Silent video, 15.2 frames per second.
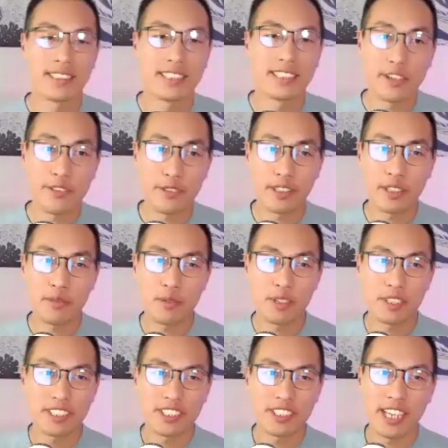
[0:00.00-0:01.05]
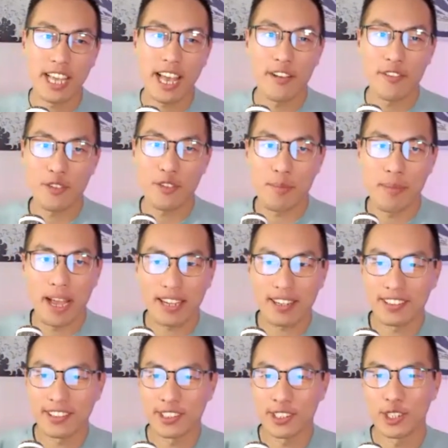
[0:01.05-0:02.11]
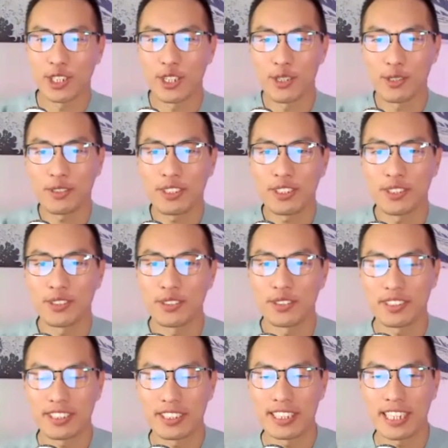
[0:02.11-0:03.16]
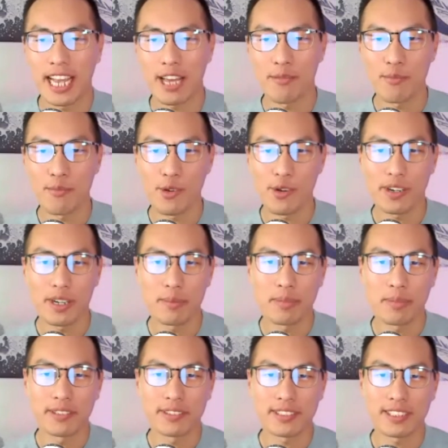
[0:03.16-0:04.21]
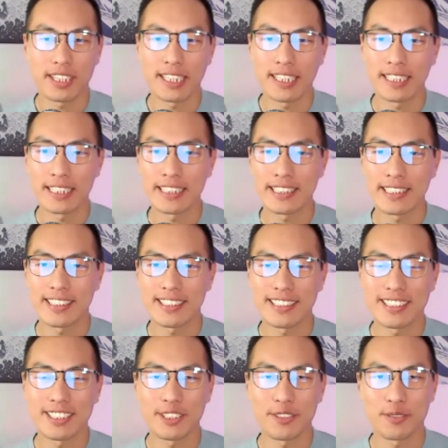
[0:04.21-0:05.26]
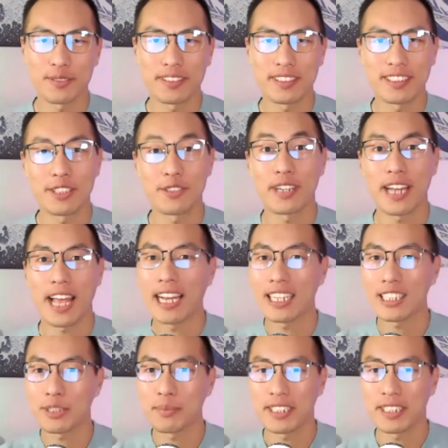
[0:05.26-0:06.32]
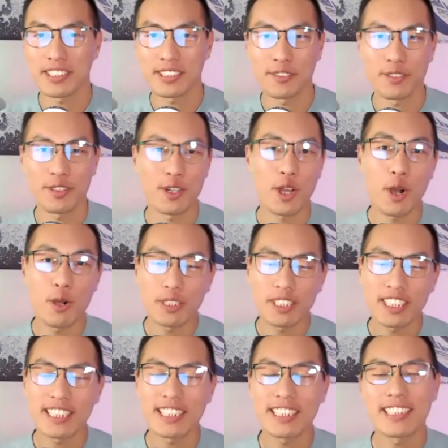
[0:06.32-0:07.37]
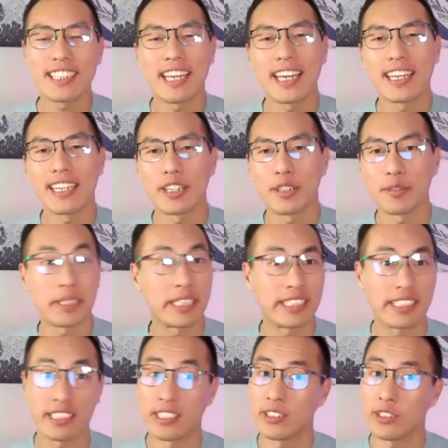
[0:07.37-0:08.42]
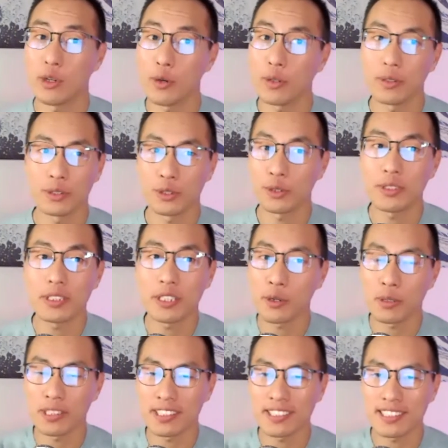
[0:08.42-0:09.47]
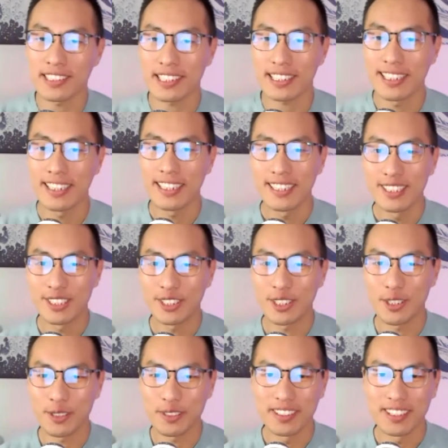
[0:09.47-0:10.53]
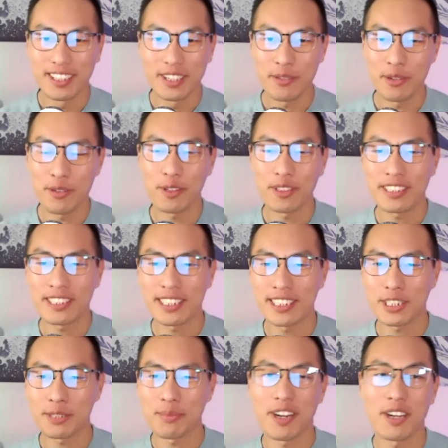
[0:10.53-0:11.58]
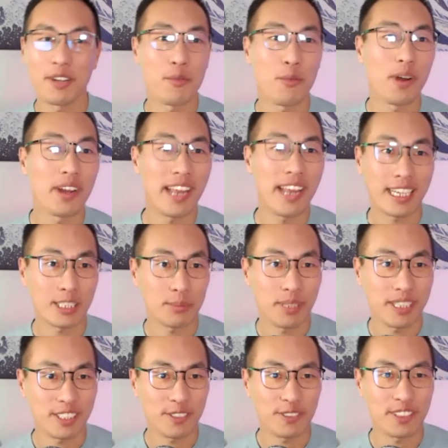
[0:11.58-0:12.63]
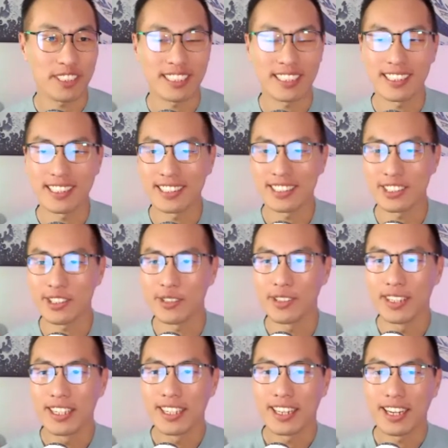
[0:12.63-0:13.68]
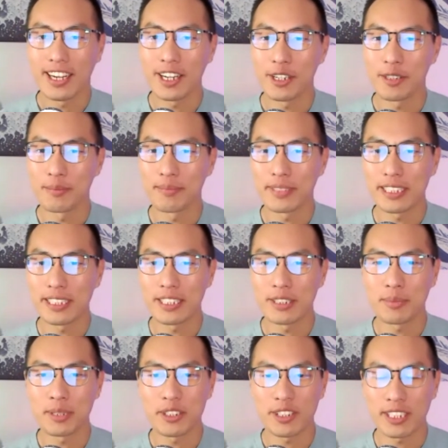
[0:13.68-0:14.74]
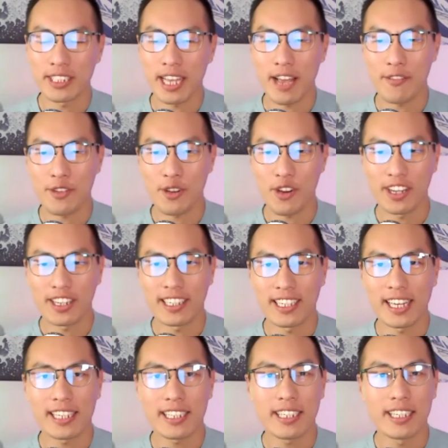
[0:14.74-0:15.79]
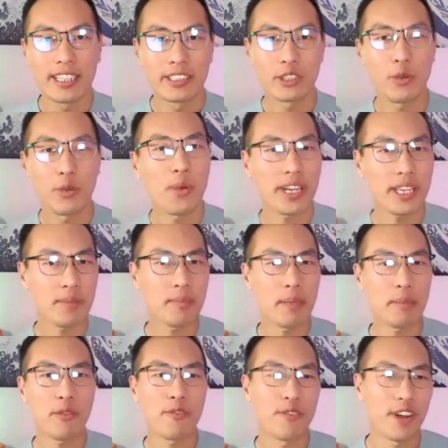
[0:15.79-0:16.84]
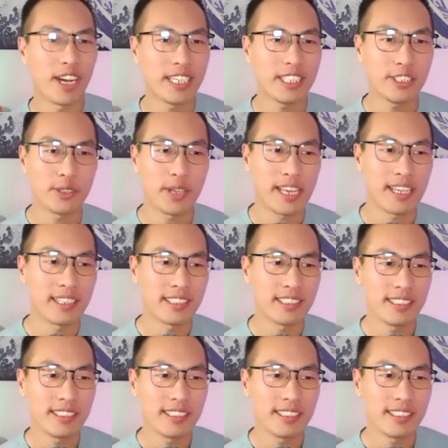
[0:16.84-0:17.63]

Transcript: definitely want to have you back on the show to chat more about different aspects of your coaching because it's truly holistic. So we've only touched upon one aspect of it here. So it would be great to have you on again. So where can people find you, Anna?